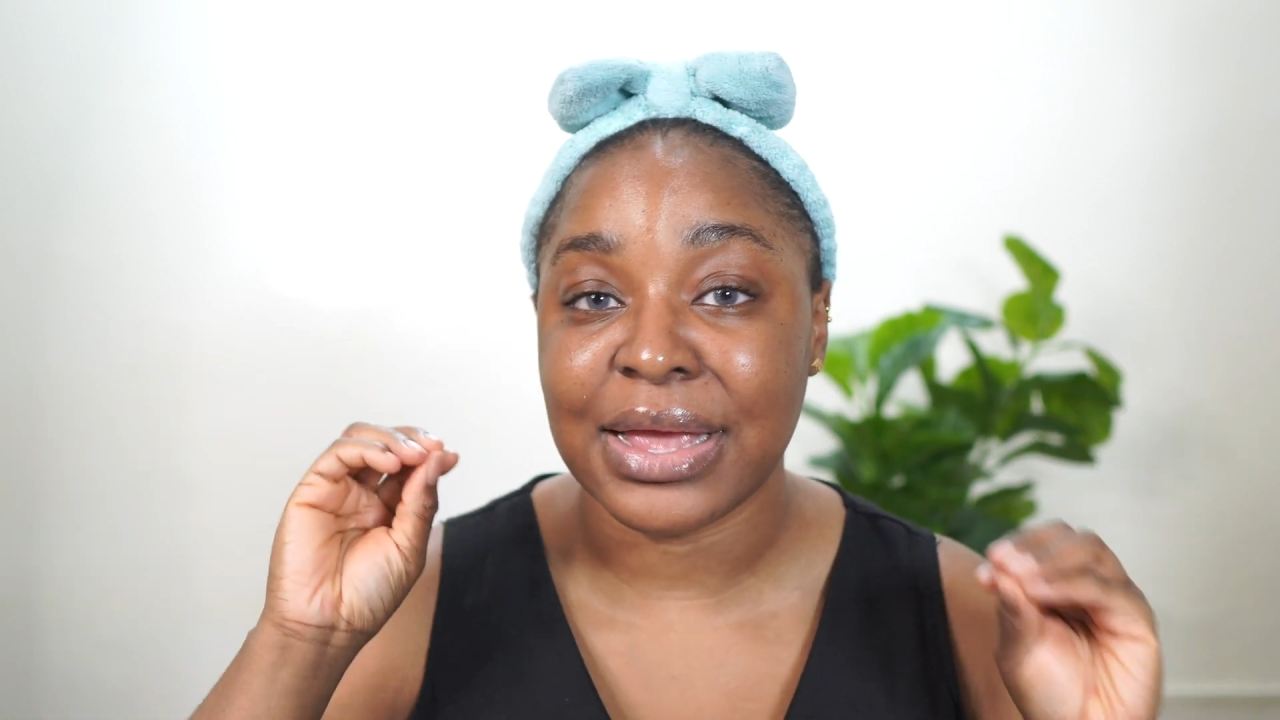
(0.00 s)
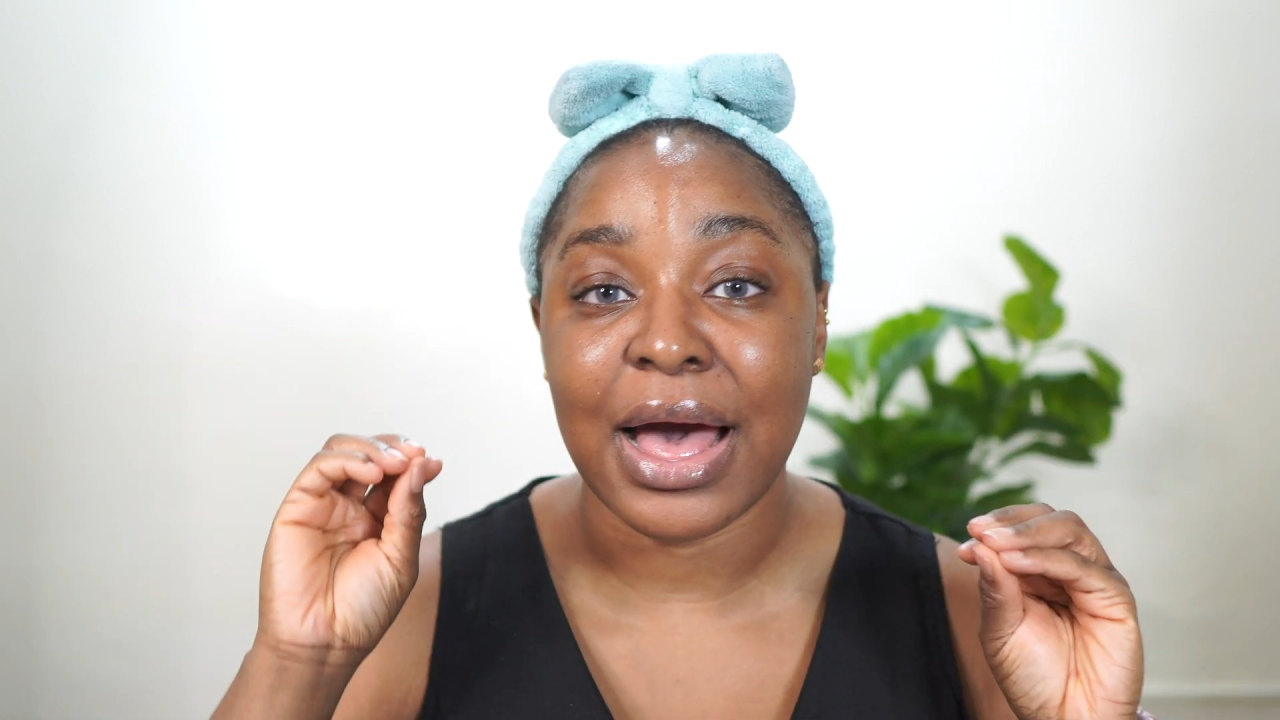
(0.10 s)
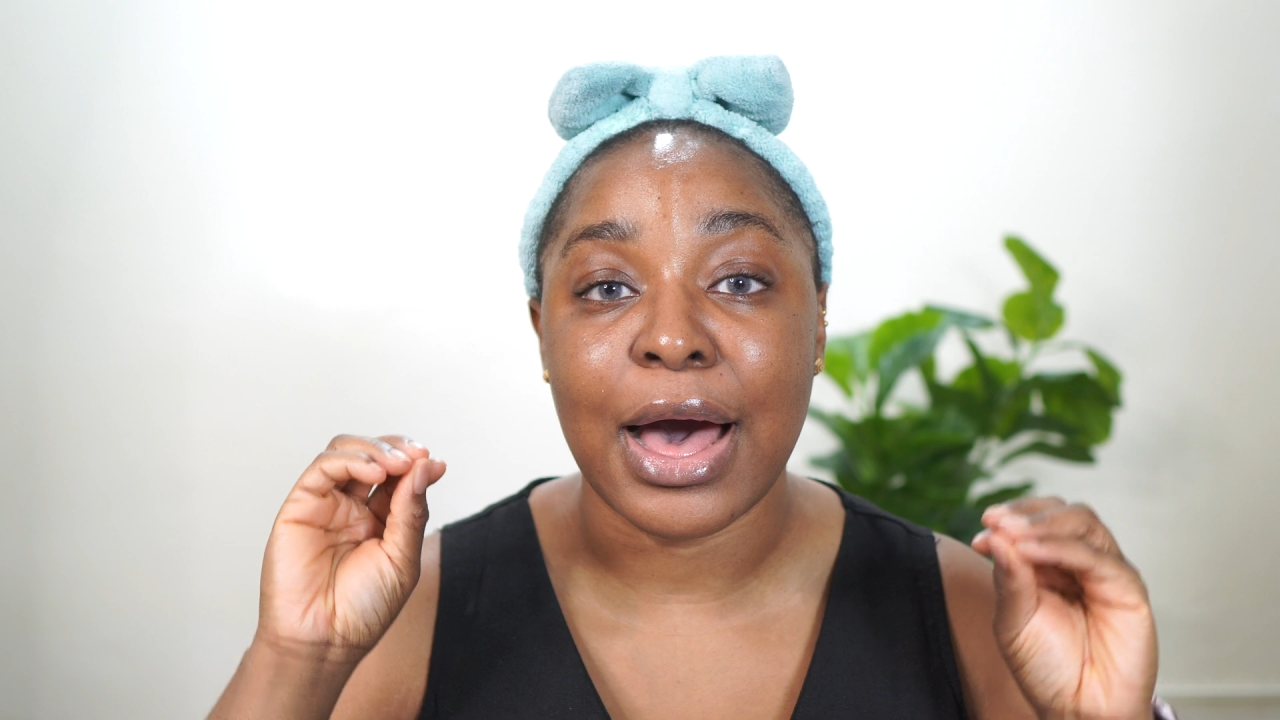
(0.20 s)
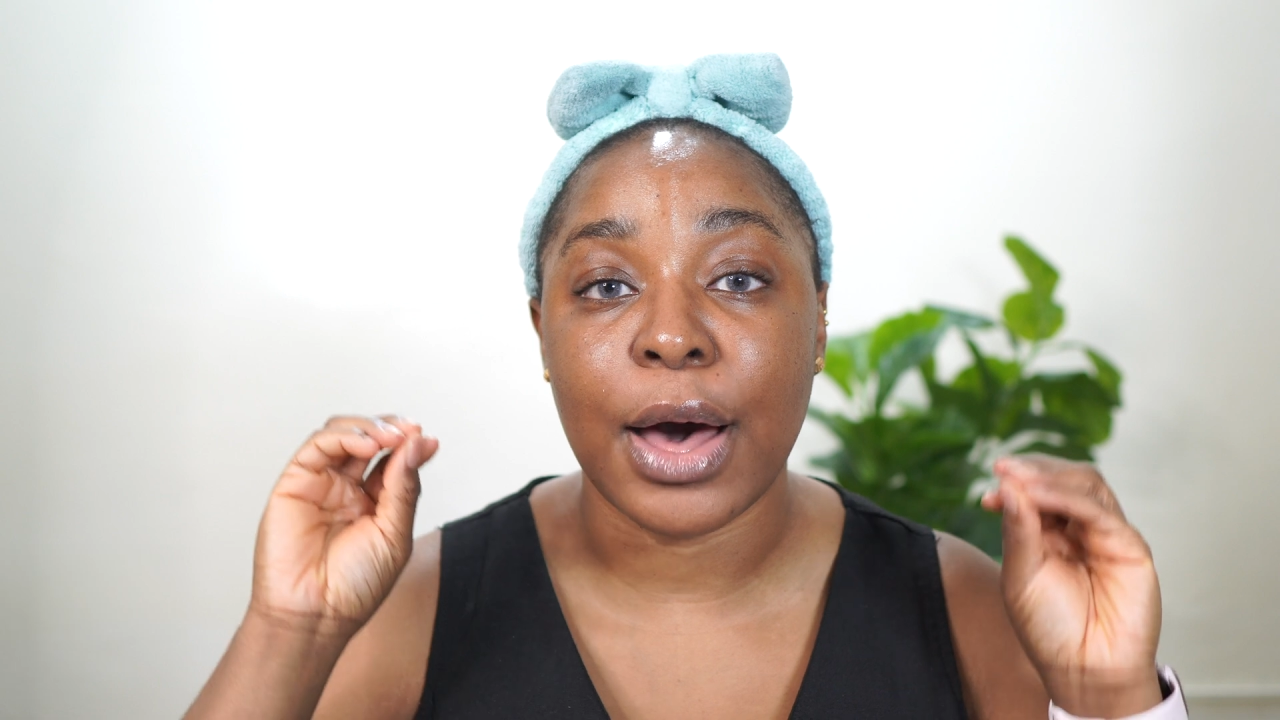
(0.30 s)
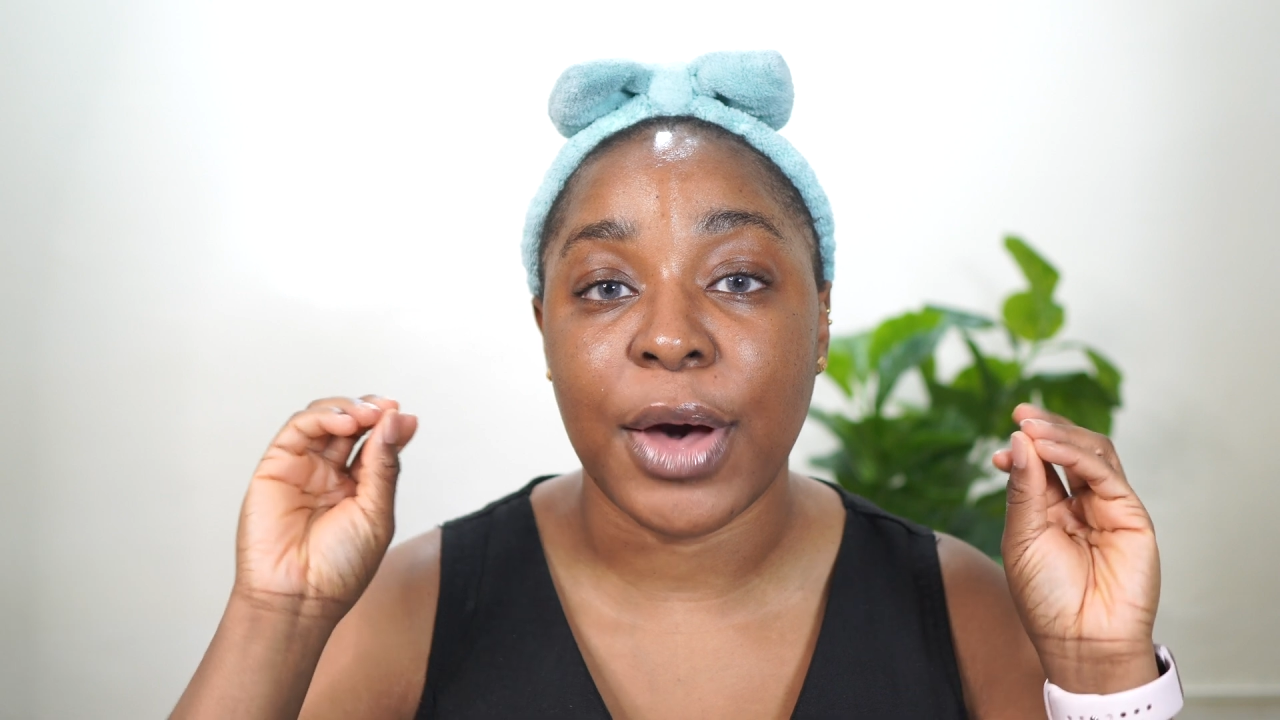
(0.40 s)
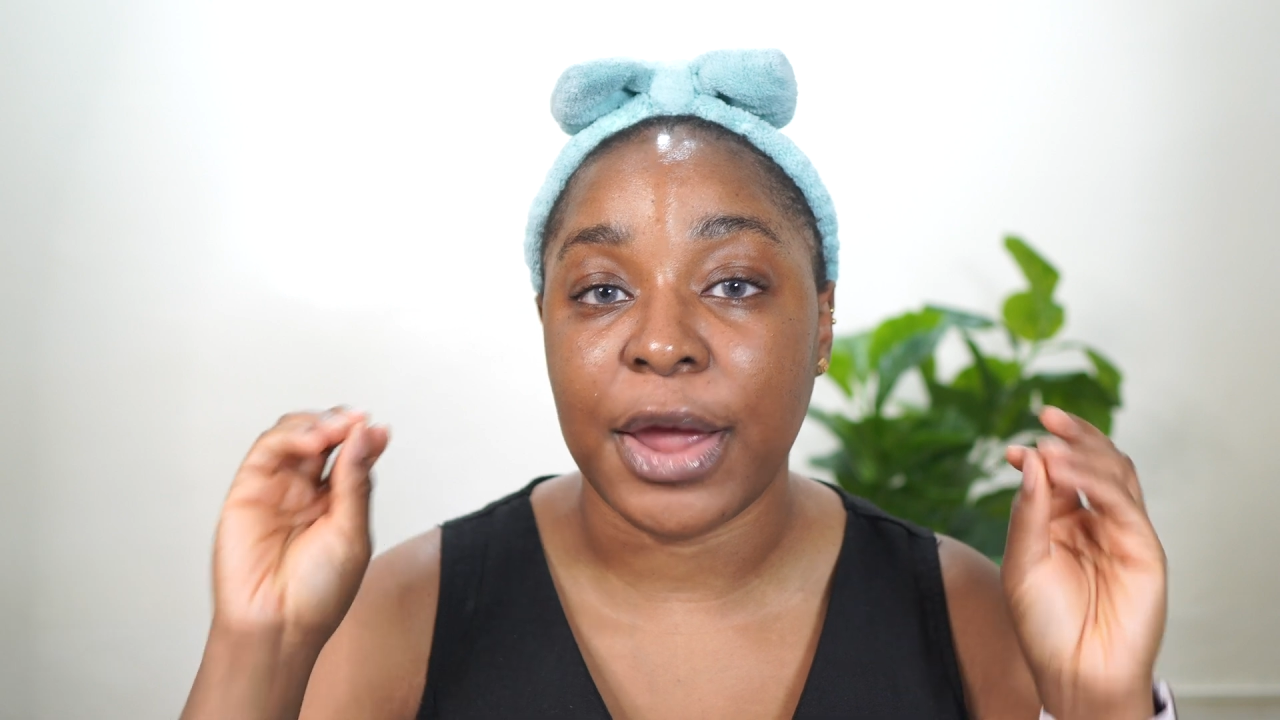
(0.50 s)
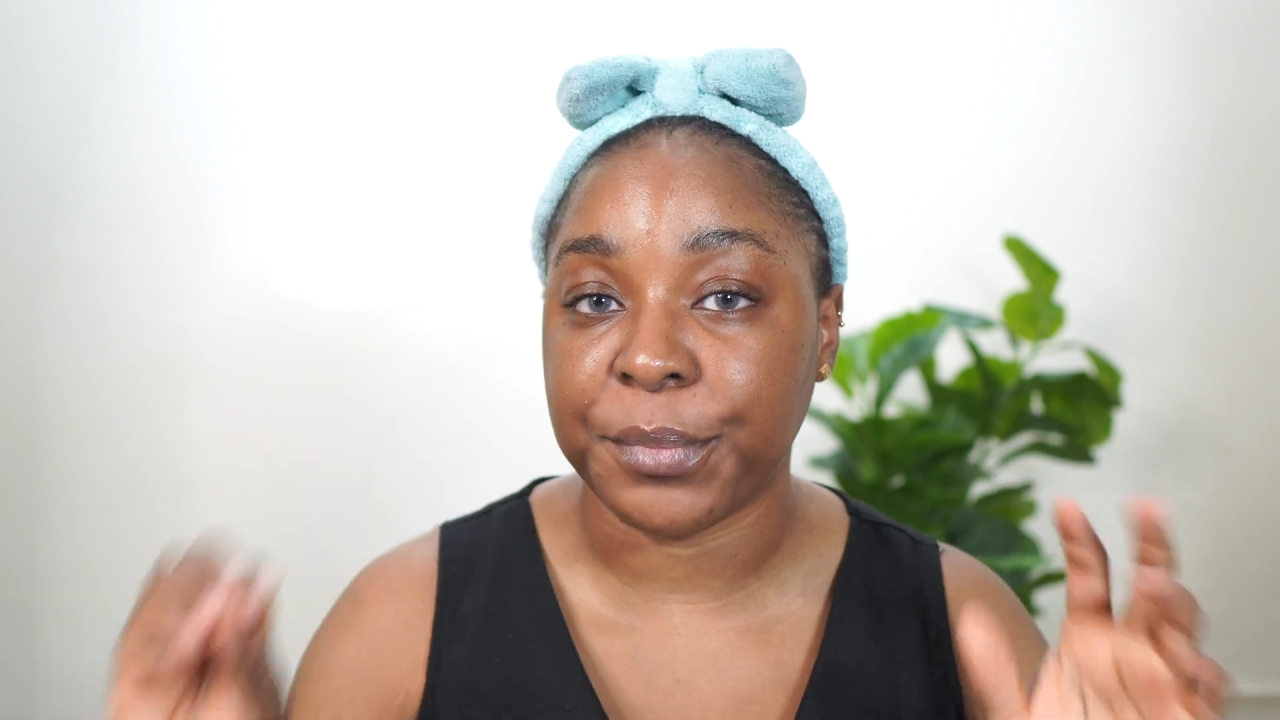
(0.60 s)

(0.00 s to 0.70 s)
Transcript: how I